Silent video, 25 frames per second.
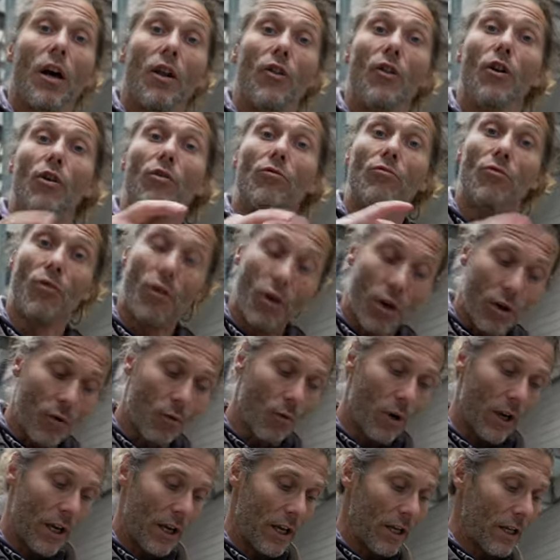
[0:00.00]
the wrong
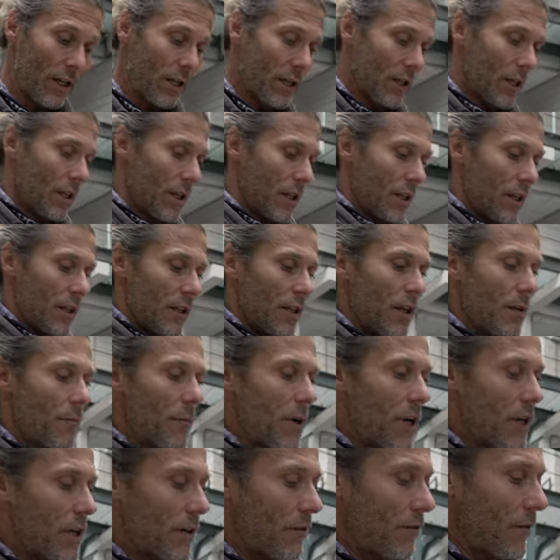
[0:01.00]
way, they
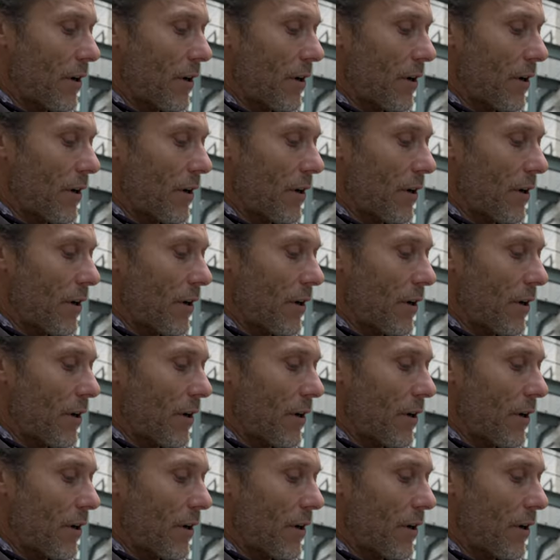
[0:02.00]
made a